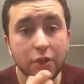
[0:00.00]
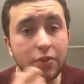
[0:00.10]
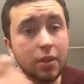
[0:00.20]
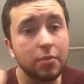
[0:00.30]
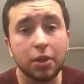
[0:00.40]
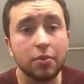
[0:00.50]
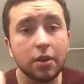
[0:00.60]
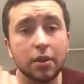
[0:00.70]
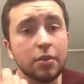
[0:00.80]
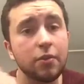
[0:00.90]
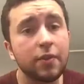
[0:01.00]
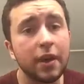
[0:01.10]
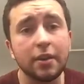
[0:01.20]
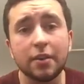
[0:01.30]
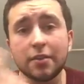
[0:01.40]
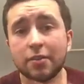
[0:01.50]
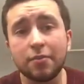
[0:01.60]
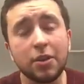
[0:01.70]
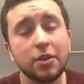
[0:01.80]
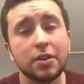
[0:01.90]
just ambiguity. You'll find us.
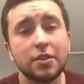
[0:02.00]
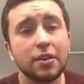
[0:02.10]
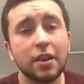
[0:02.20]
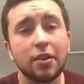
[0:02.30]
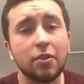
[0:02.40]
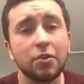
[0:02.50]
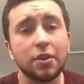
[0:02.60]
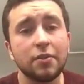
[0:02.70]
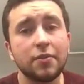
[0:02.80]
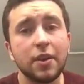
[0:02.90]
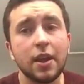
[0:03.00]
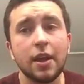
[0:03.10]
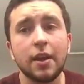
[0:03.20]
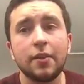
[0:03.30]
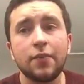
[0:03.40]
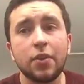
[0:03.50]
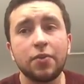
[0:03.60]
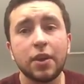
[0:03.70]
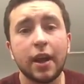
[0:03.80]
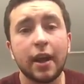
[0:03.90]
We're easy to get a hold of. Feel
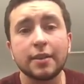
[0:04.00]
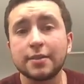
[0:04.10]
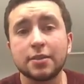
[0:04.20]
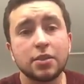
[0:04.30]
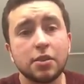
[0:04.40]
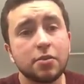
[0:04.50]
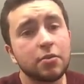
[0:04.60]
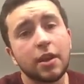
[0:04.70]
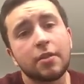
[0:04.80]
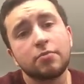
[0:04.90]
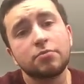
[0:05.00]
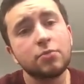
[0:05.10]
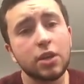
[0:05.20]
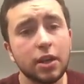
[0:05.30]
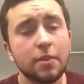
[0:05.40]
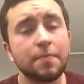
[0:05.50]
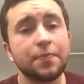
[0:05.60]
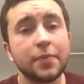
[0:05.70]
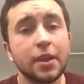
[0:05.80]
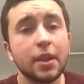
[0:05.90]
free to ask too. Like, we're here.
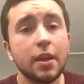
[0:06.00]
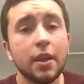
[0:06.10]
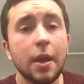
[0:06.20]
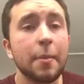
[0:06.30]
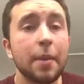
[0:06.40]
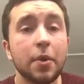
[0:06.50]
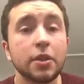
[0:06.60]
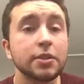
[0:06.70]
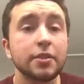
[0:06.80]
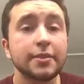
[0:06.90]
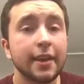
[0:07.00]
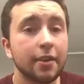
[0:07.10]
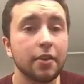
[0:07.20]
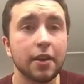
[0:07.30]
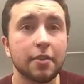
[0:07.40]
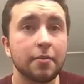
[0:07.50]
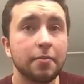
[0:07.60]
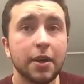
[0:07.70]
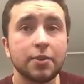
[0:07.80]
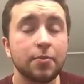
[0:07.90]
My personal's Taglick.
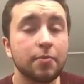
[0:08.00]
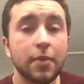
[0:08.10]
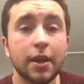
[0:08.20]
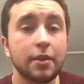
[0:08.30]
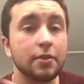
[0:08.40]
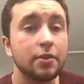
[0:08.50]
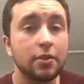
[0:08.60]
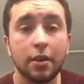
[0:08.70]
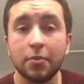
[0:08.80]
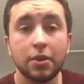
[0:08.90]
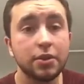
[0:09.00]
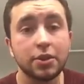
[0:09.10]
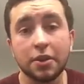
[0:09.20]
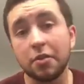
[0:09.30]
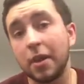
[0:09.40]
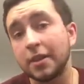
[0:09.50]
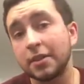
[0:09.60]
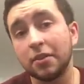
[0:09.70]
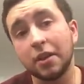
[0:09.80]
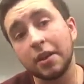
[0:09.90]
My Tumblr is Gentle
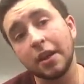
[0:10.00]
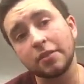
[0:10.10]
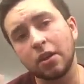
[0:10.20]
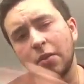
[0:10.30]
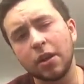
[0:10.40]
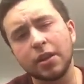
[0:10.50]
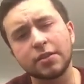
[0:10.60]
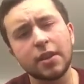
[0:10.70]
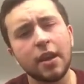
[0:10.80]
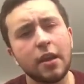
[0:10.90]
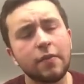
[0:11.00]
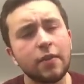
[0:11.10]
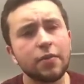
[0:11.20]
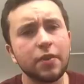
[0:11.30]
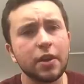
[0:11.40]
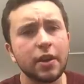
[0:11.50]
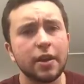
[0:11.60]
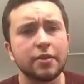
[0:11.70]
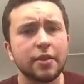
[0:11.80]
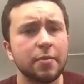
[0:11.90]
Masculinity, as always. Feel free to
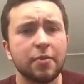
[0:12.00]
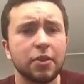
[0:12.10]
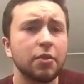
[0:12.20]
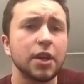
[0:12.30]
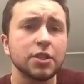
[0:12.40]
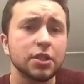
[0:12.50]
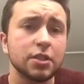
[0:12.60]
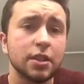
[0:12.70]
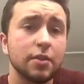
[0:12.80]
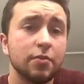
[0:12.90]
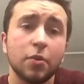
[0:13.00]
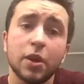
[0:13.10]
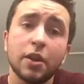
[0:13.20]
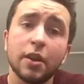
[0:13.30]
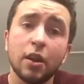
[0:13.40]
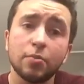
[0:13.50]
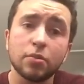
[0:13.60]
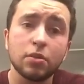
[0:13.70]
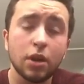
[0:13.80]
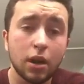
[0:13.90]
hit us up with questions, and we're here to help.
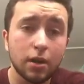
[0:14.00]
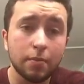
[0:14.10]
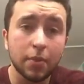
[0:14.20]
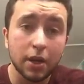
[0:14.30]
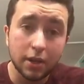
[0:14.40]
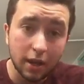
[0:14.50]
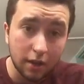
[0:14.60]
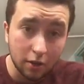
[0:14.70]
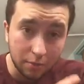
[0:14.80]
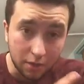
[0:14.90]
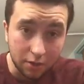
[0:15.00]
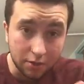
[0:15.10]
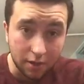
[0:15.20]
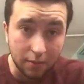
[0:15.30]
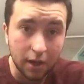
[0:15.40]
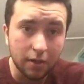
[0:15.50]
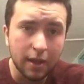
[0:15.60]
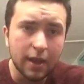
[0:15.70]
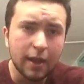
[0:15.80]
But yeah, I hope you all are doing well.